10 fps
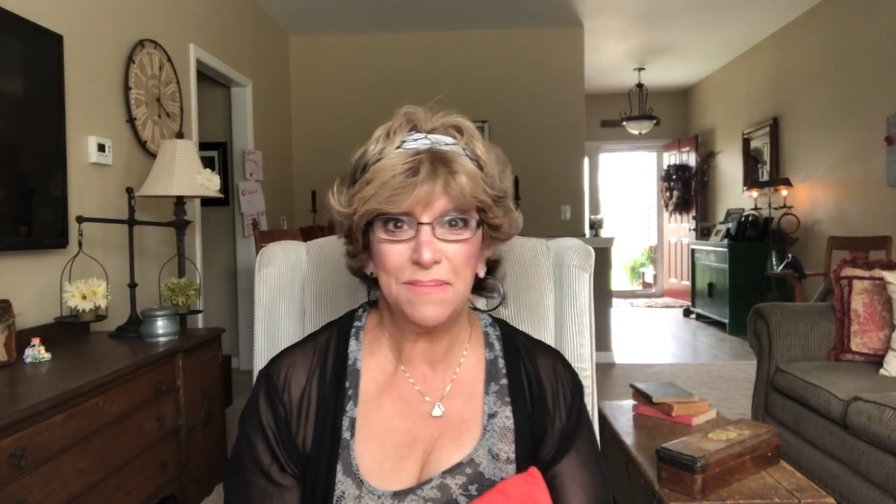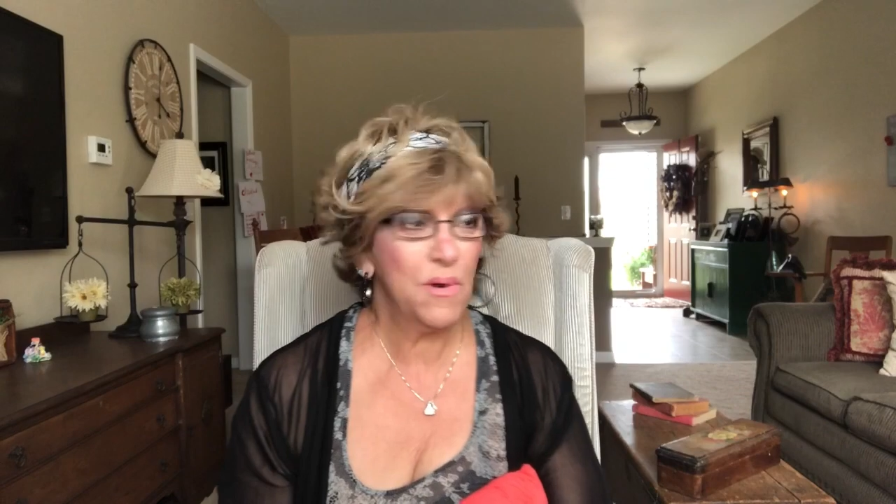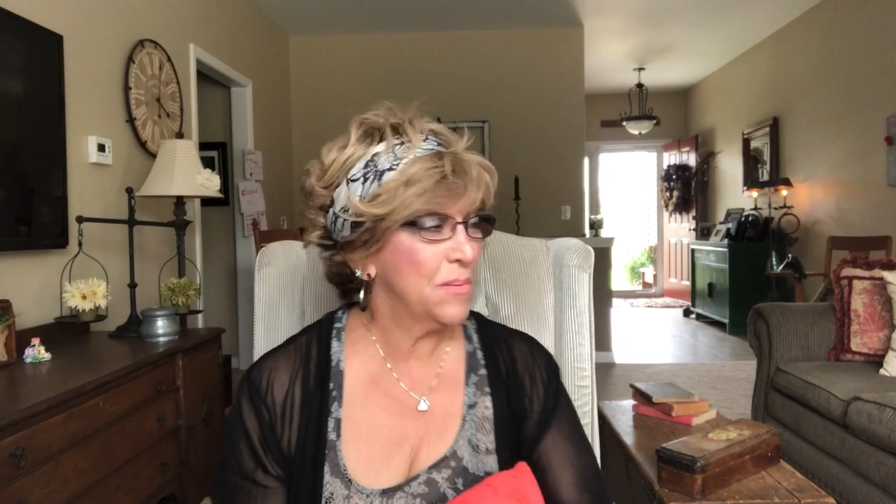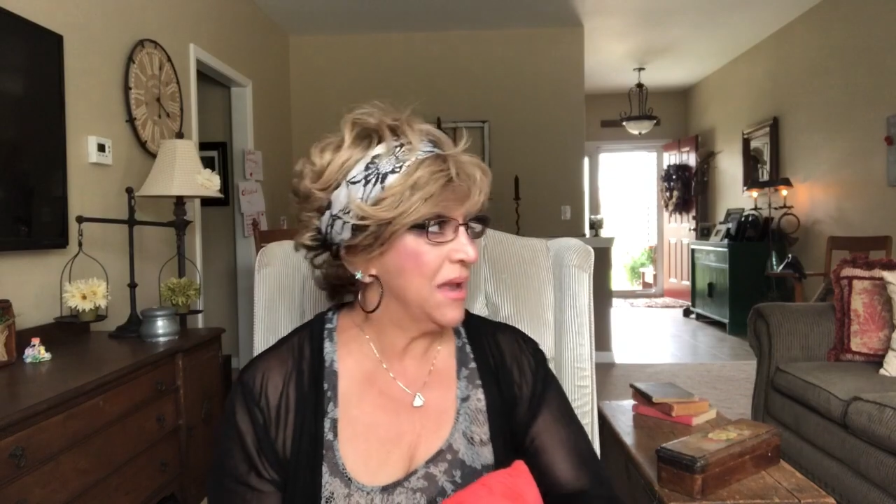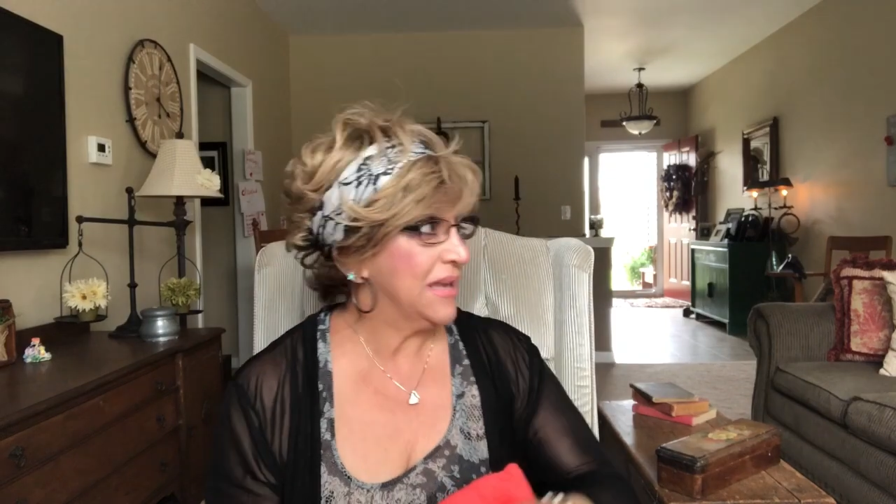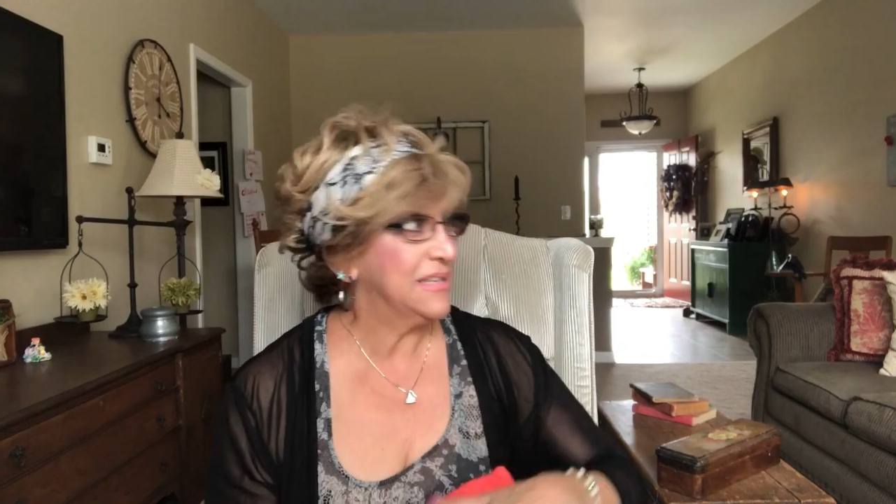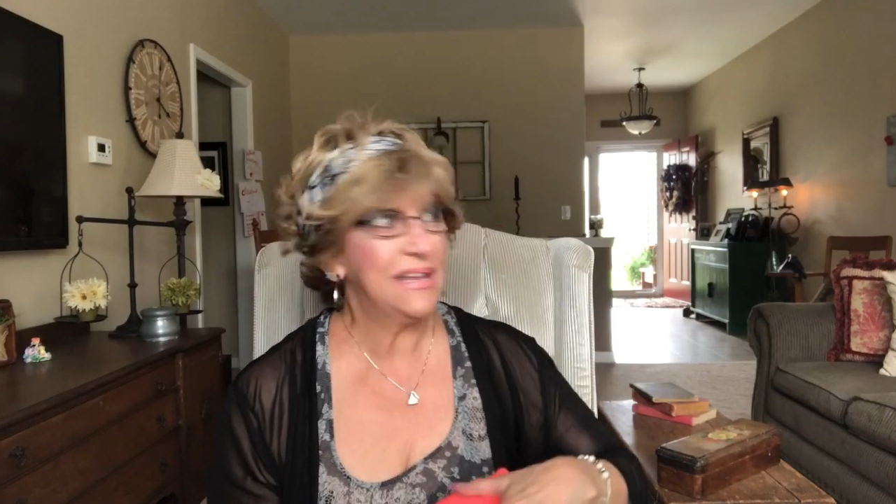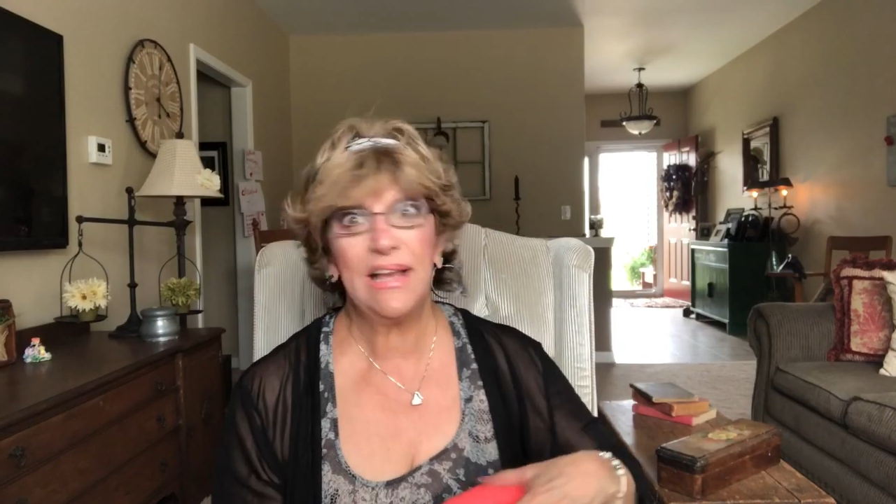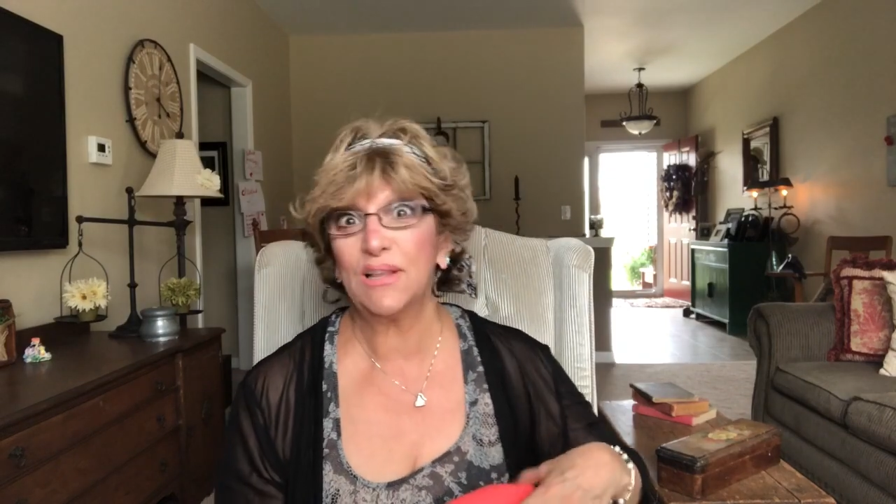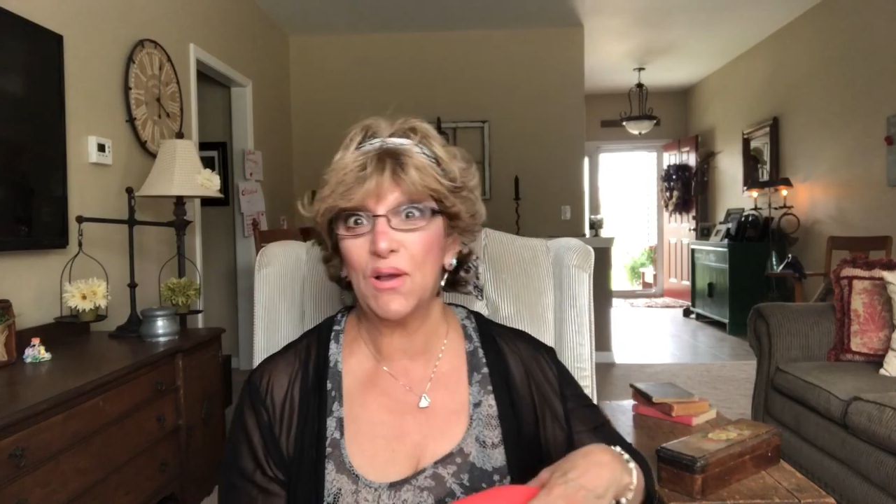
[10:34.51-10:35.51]
came home. I had to
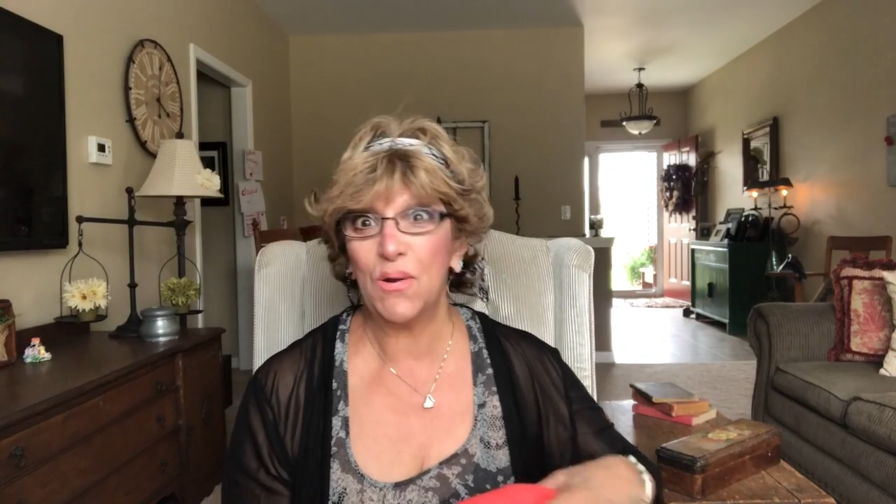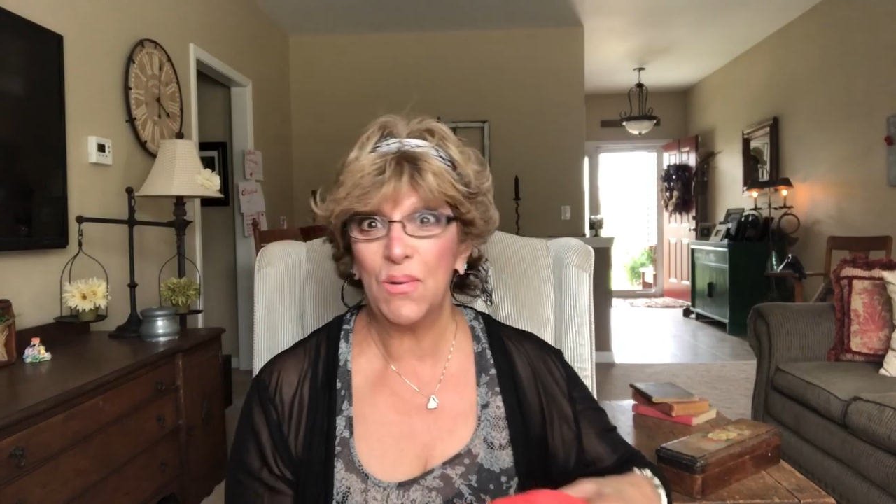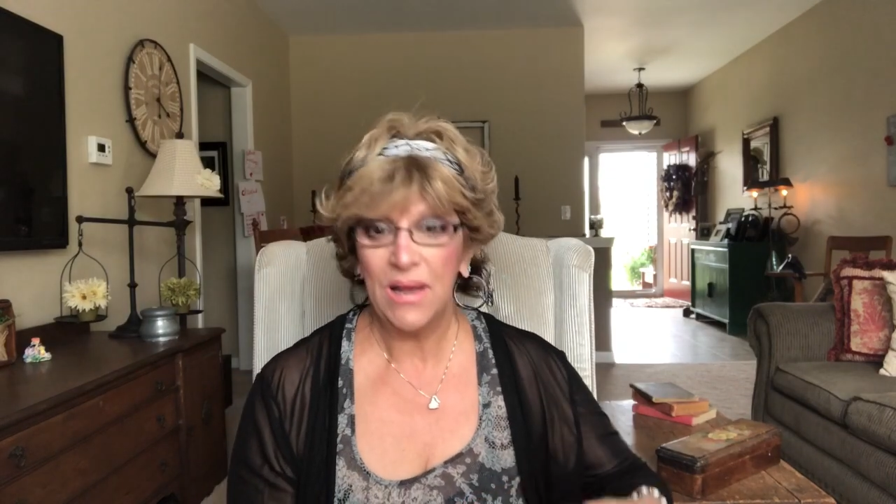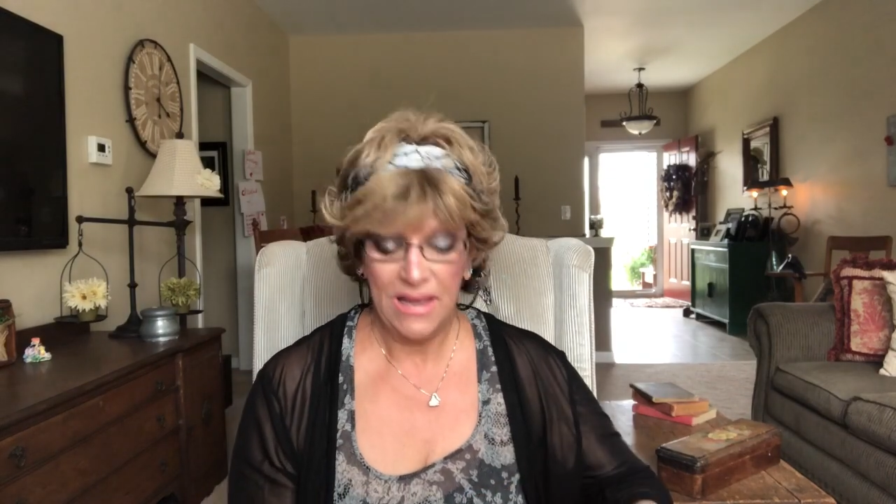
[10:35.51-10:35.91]
say hello.